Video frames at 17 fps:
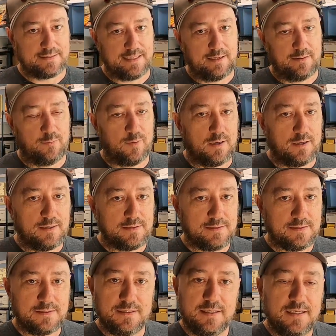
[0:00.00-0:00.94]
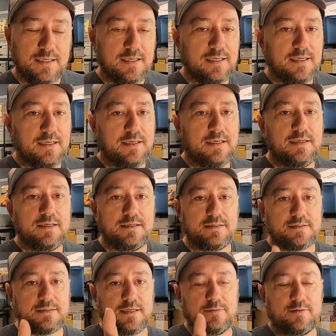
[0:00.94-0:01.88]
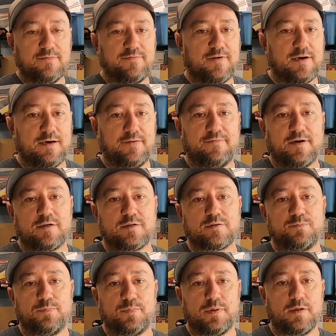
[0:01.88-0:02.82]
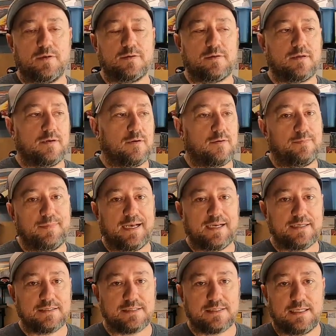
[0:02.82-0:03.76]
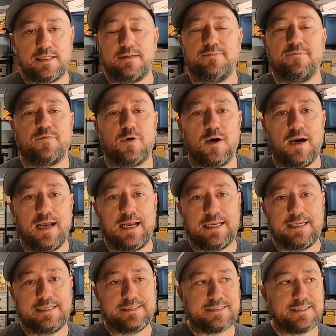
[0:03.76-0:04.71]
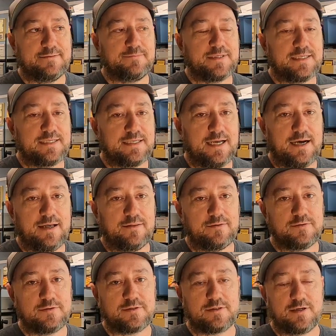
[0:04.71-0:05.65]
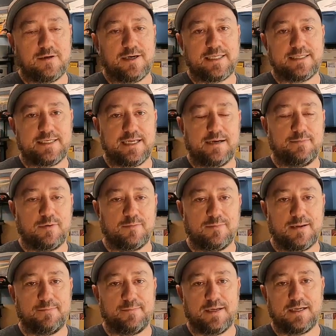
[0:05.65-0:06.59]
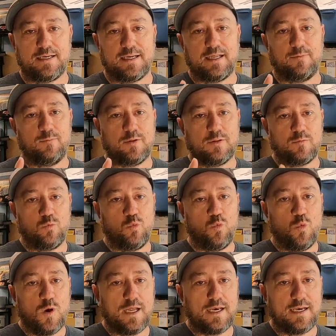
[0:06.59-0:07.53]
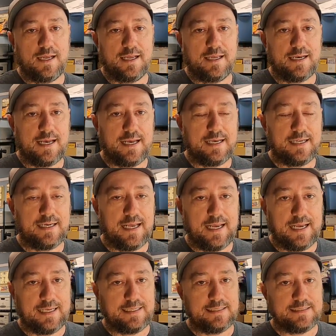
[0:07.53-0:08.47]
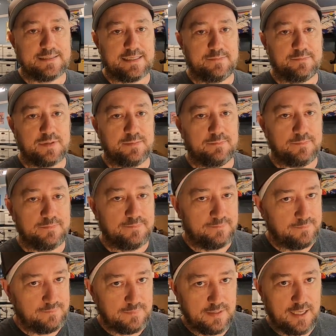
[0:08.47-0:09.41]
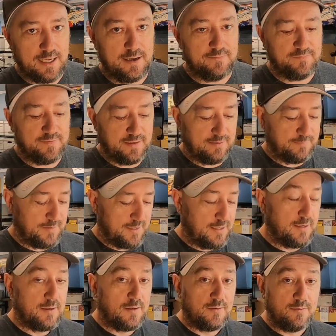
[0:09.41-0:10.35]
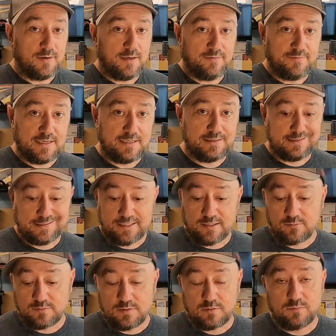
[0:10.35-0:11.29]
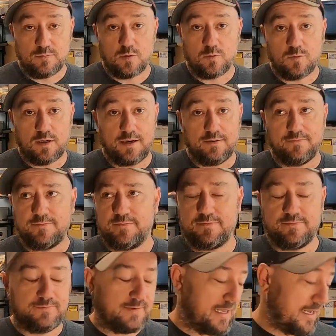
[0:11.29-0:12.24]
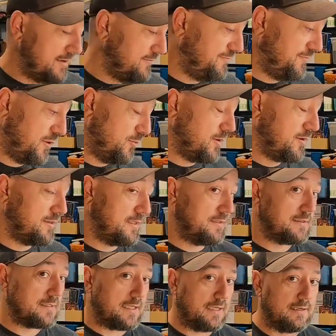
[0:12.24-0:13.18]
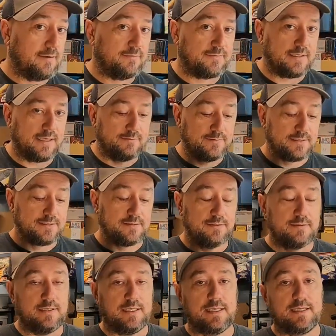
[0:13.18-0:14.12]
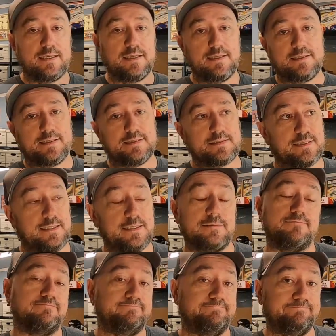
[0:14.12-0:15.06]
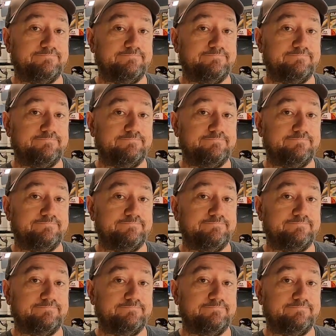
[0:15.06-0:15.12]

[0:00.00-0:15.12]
they was. Sold the very first book or magazine for 80 something dollars. So I doubled my money with one and I had 80 something of them. Well, I finally sold two more. I've got a few of these left. I was looking and I was like,